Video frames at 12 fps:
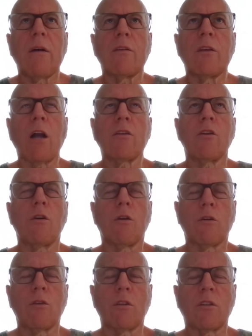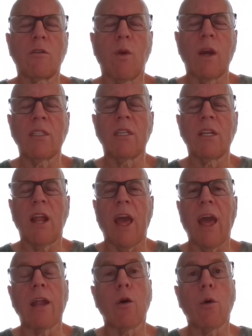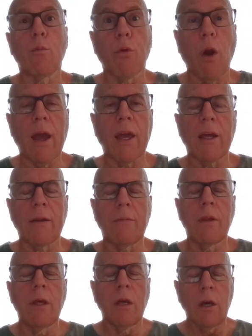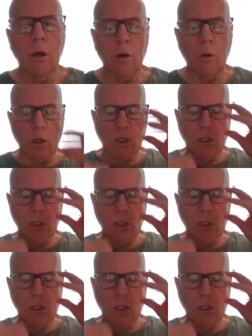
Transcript: Doctors Grayson and O'Brien, who are